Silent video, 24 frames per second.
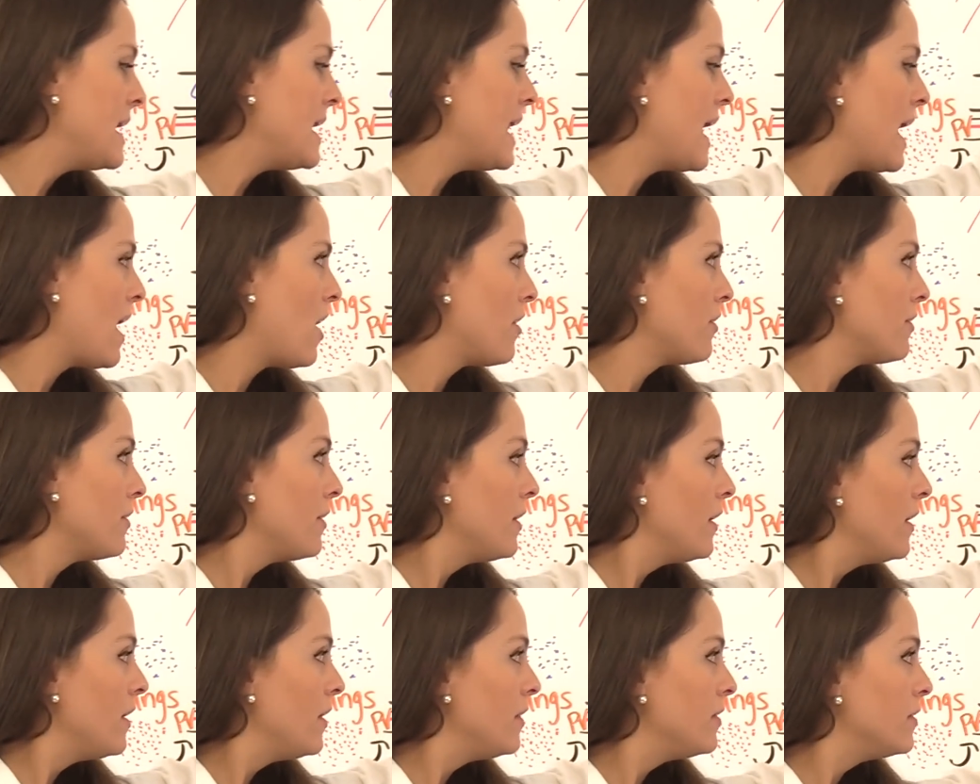
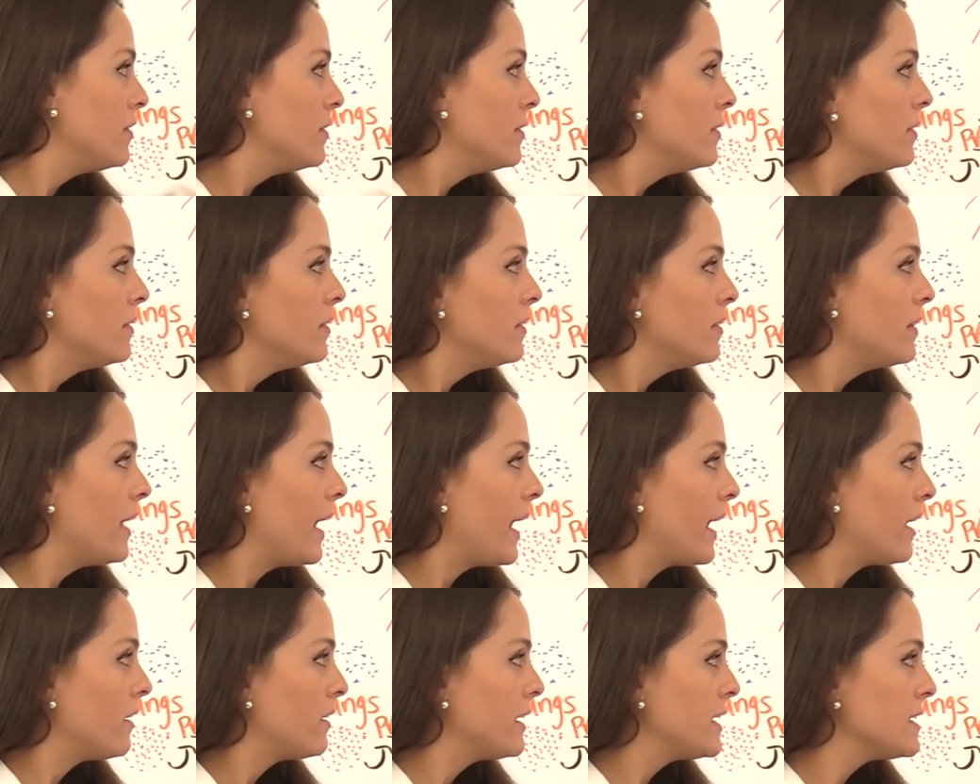Now,
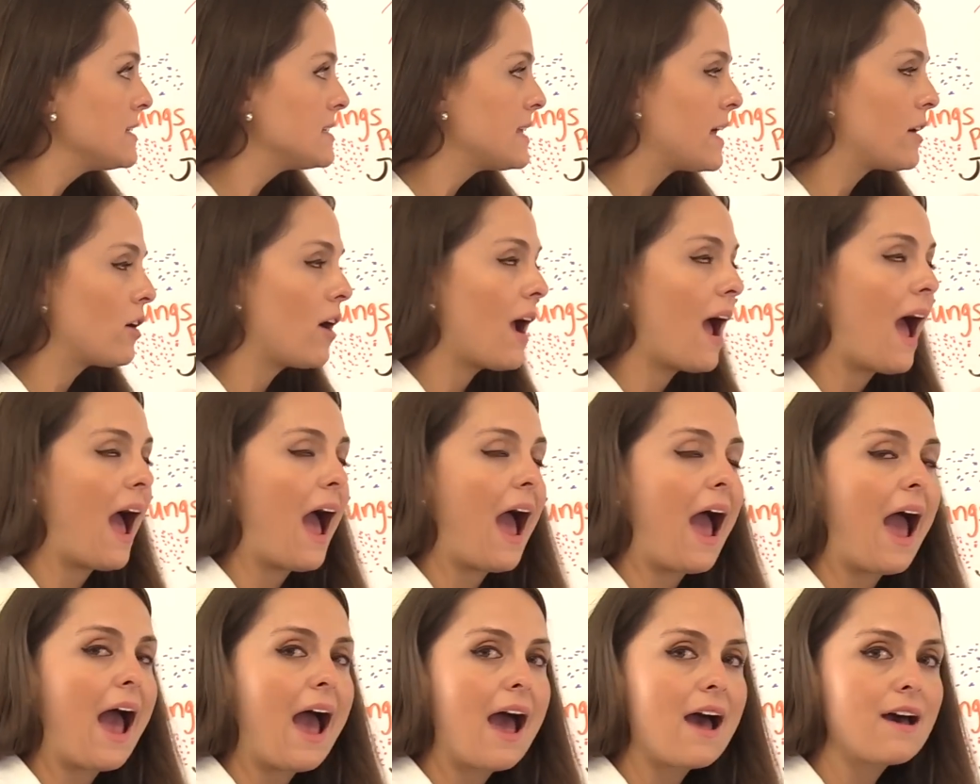the areas that are
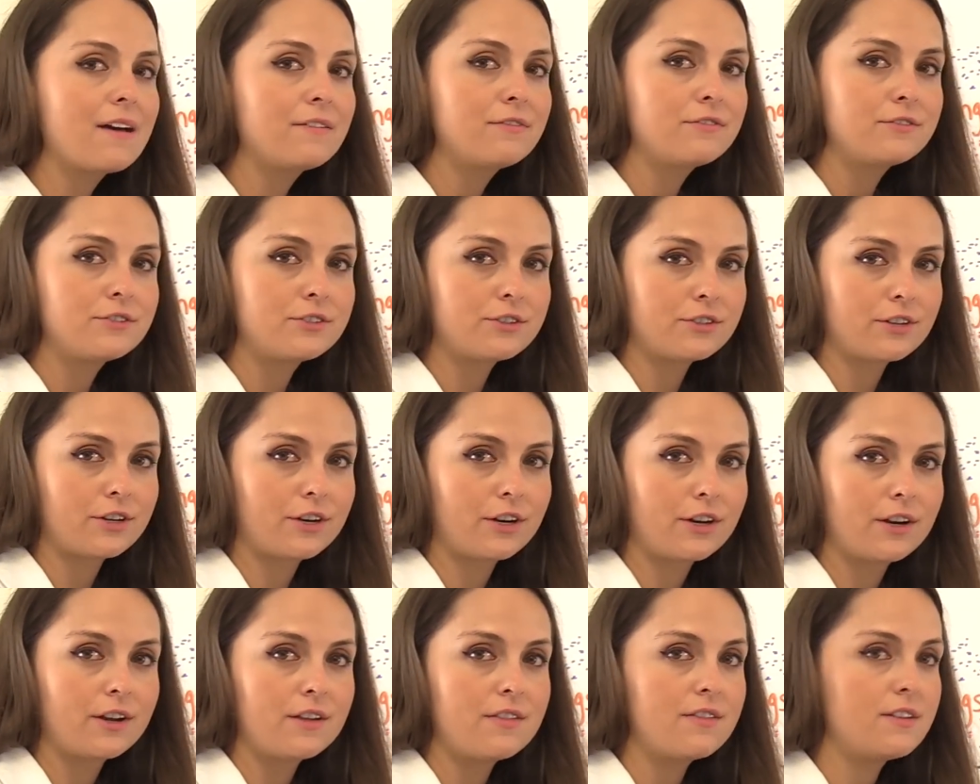
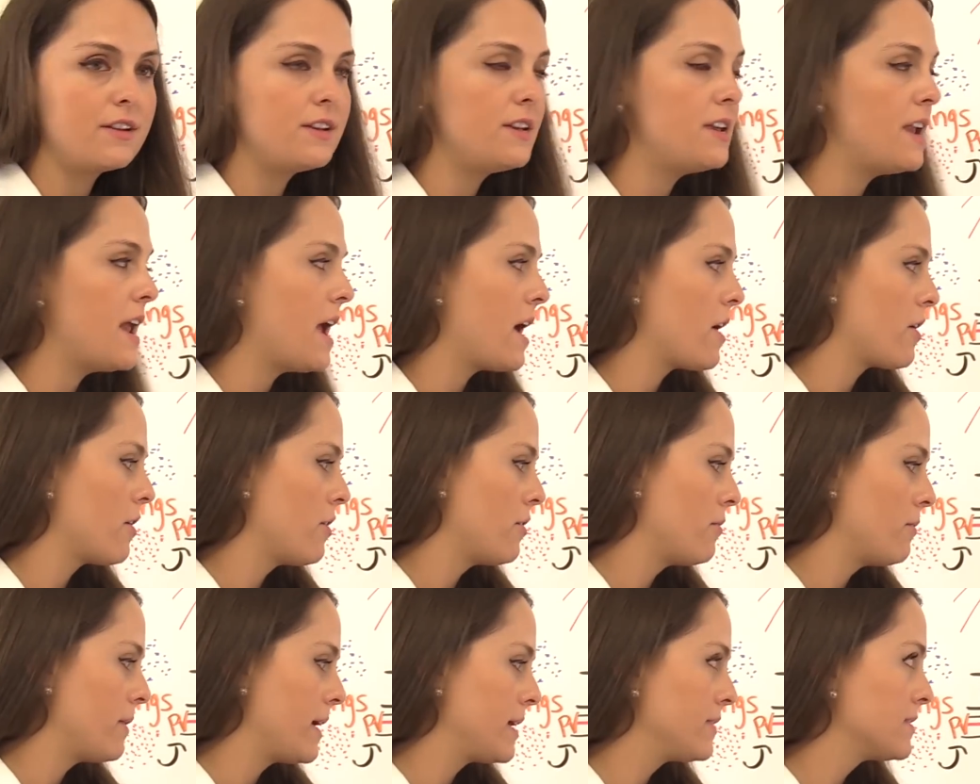after the
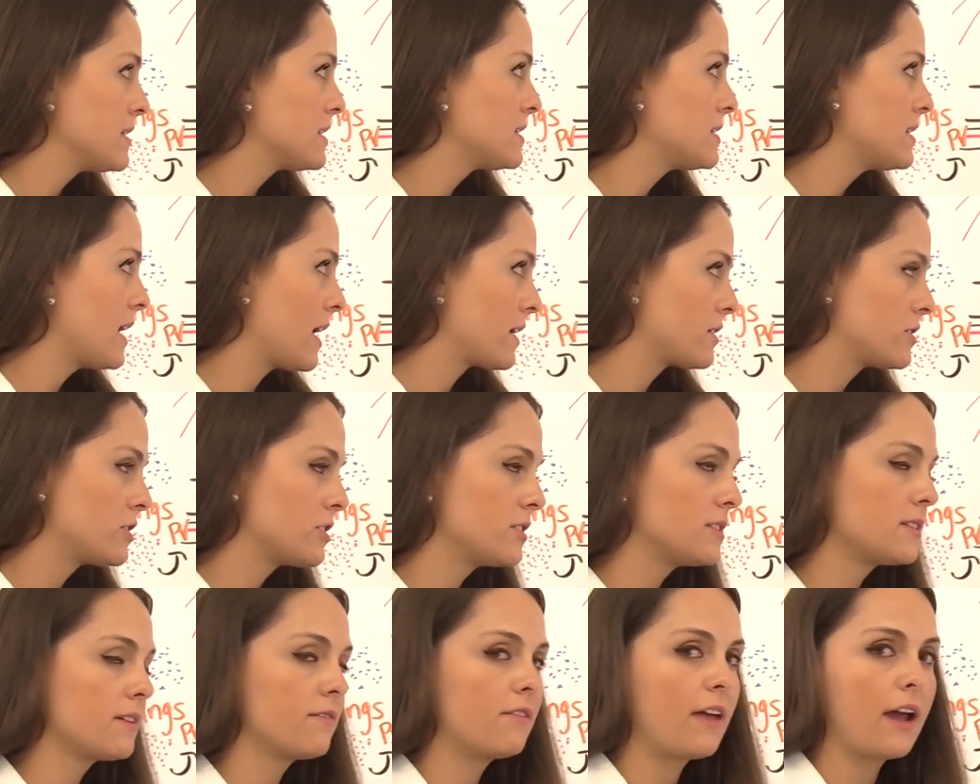narrowing, the sections